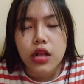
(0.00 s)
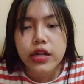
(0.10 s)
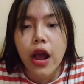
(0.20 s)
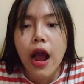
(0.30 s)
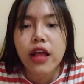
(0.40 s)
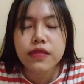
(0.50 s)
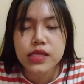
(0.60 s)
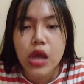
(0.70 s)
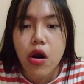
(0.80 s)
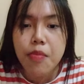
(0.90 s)
Now I have
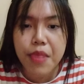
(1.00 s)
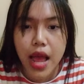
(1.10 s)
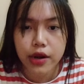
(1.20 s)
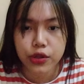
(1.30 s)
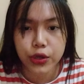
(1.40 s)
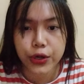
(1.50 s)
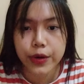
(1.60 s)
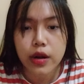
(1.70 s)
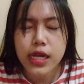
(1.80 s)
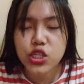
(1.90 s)
Sarah Parent
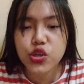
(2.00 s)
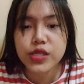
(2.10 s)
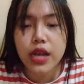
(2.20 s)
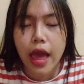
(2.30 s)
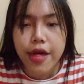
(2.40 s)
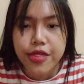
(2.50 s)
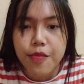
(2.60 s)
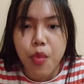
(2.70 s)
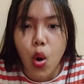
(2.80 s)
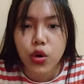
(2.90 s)
here. She's an
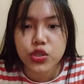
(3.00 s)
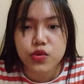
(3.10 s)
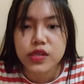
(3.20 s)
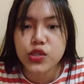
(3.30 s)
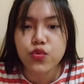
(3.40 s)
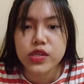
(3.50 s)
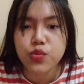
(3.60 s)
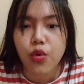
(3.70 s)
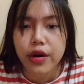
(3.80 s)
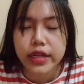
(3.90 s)
anthropologist who
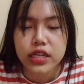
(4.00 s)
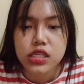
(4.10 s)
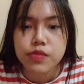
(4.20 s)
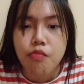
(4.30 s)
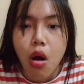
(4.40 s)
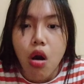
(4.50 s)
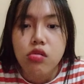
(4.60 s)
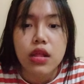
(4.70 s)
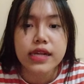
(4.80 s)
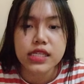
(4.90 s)
has worked in a
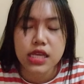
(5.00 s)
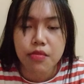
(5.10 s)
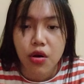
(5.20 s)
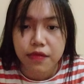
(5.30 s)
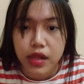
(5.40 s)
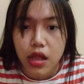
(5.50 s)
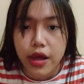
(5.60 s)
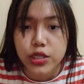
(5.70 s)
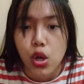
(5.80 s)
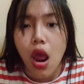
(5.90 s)
small Eskimo
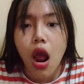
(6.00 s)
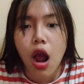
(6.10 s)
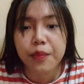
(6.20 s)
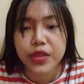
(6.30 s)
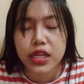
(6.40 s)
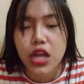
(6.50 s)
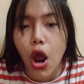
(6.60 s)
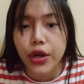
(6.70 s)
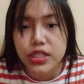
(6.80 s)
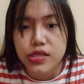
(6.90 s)
village up near
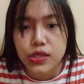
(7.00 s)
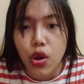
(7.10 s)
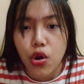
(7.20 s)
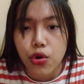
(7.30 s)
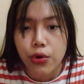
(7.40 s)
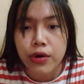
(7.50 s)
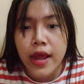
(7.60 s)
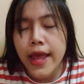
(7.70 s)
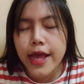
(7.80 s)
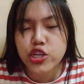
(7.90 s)
the Arctic Circle,
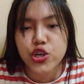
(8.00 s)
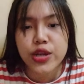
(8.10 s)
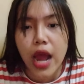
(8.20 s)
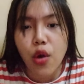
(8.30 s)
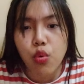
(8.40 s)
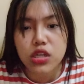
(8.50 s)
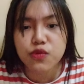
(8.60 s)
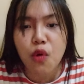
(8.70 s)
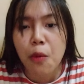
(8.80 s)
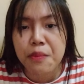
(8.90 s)
and she now works
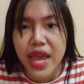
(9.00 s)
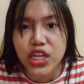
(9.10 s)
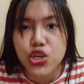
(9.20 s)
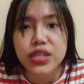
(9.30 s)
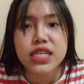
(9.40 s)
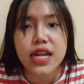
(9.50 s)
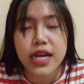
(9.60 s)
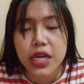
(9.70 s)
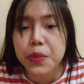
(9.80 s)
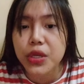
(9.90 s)
for a major
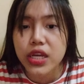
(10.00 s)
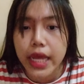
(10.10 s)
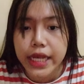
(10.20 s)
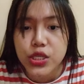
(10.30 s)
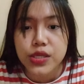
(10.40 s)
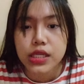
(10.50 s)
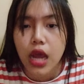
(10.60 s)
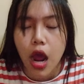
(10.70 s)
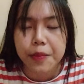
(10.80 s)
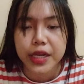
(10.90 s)
telecommunications
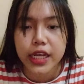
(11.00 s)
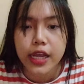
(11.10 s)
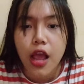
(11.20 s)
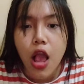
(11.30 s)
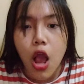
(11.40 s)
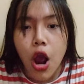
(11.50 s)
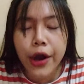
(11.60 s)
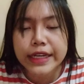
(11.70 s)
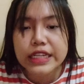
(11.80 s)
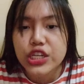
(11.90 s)
company.
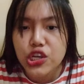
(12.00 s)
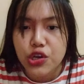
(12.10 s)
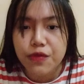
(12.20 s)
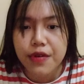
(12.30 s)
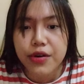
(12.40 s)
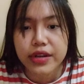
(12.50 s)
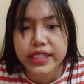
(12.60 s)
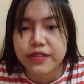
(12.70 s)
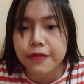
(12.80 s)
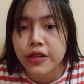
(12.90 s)
Are they two very
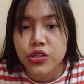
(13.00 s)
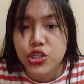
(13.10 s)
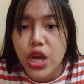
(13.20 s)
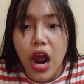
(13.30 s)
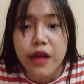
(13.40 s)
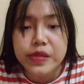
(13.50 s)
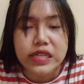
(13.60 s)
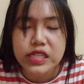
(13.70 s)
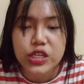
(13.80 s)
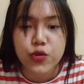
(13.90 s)
different jobs
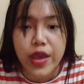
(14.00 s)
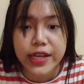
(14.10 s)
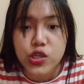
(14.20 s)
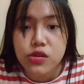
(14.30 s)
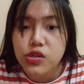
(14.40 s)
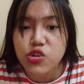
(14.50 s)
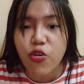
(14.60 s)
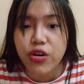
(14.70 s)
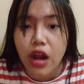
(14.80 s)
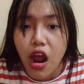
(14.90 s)
and situations
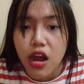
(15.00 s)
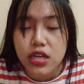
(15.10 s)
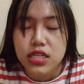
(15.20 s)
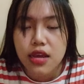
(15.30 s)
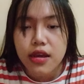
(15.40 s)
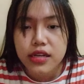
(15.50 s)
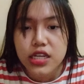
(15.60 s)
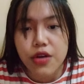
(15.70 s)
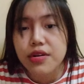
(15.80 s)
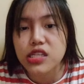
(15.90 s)
or not?
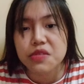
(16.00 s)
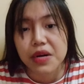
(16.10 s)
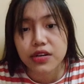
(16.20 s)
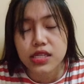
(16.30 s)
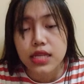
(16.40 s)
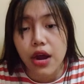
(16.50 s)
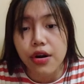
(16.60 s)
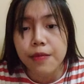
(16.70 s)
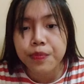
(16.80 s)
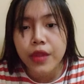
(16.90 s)
Tell us about it,
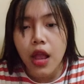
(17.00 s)
Sarah.